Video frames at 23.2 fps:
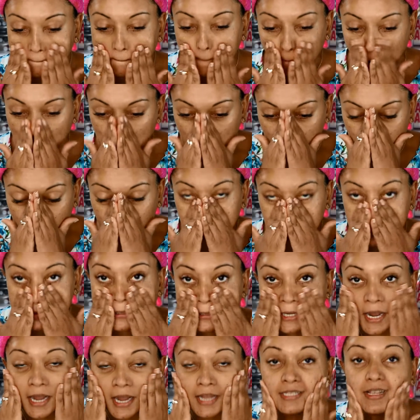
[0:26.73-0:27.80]
And our products, you
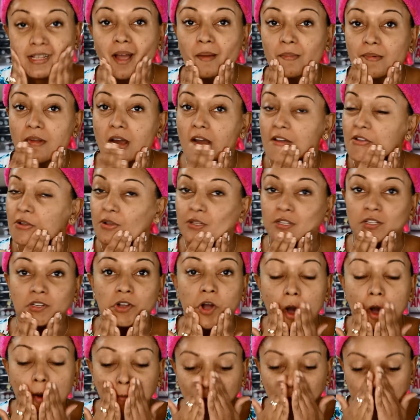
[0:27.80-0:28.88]
guys, I'm not using
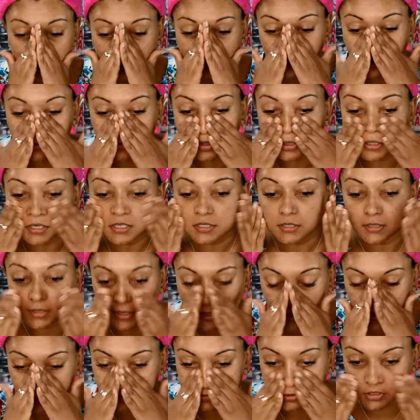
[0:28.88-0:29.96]
all Blush and Glow products
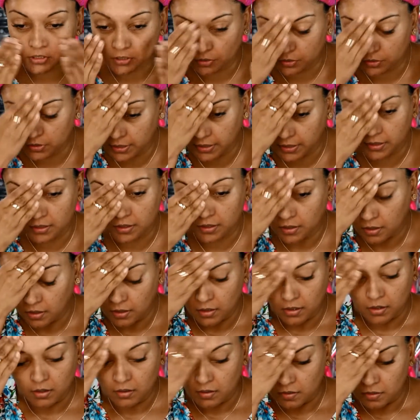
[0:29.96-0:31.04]
today. I'm just using
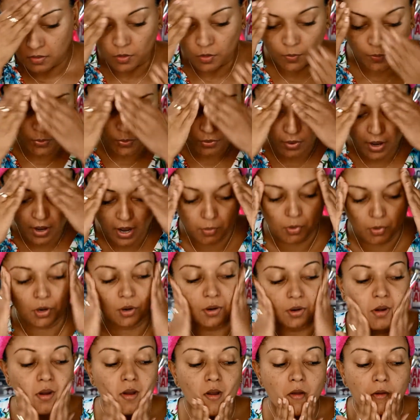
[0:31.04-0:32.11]
the
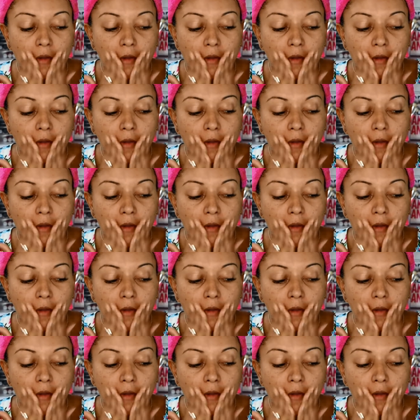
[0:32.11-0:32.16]
primer.